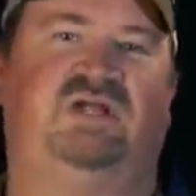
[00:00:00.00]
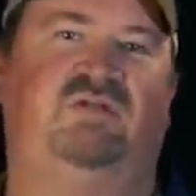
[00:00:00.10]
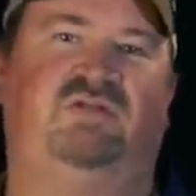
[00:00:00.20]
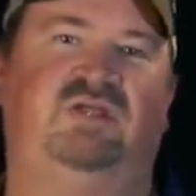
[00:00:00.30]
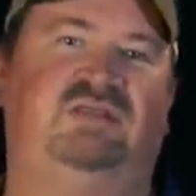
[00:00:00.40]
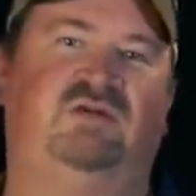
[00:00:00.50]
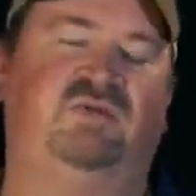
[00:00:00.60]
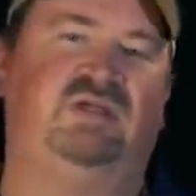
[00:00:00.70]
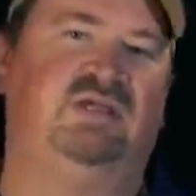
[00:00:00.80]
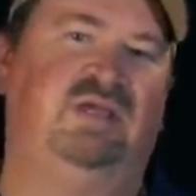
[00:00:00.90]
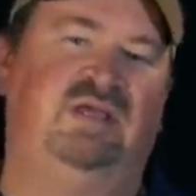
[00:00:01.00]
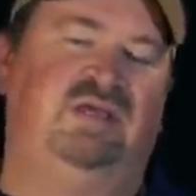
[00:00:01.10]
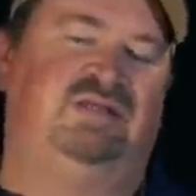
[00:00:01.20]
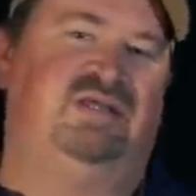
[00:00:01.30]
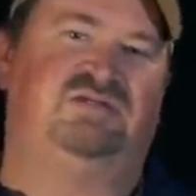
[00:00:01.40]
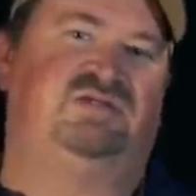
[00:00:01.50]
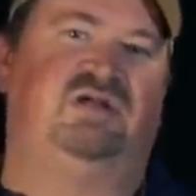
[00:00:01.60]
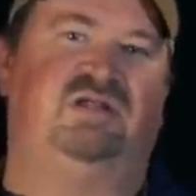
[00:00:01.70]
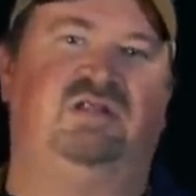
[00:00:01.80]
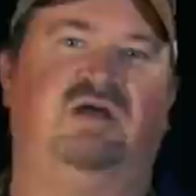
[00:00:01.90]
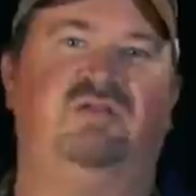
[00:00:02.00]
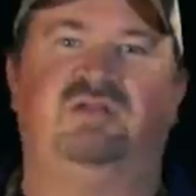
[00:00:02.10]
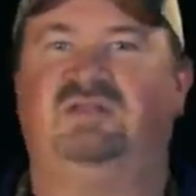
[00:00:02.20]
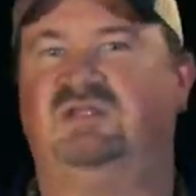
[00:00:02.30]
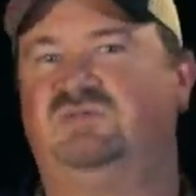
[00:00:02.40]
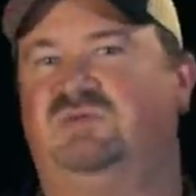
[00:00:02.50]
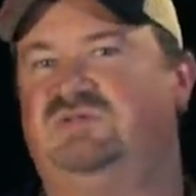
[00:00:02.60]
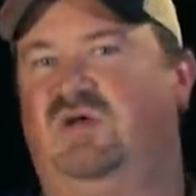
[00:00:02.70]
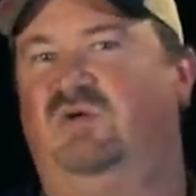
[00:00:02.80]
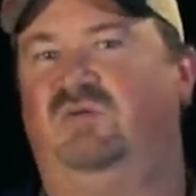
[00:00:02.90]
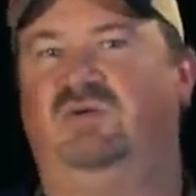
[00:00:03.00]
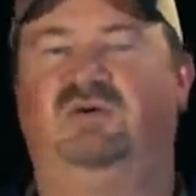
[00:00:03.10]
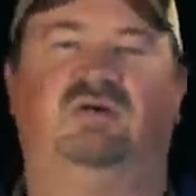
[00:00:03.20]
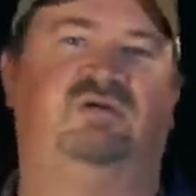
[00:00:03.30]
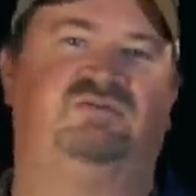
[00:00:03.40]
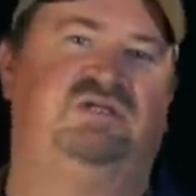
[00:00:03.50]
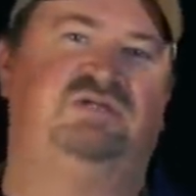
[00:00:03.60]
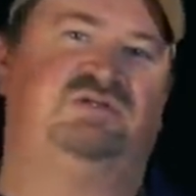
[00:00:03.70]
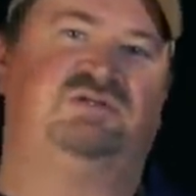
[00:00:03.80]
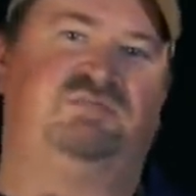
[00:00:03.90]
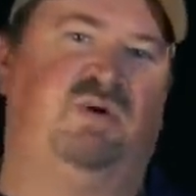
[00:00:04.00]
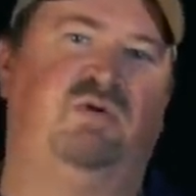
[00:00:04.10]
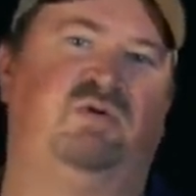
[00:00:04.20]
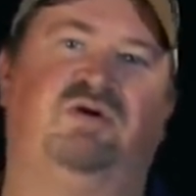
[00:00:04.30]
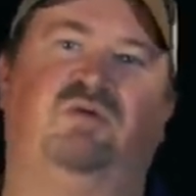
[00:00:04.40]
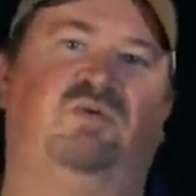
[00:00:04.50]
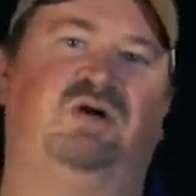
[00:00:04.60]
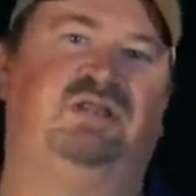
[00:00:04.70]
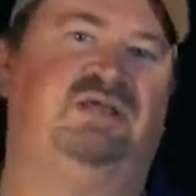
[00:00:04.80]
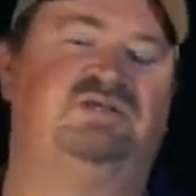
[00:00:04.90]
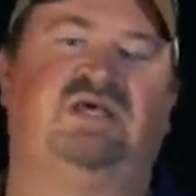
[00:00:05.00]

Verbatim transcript: I don't think that we necessarily know that this one's older or she's a smoker or what it is.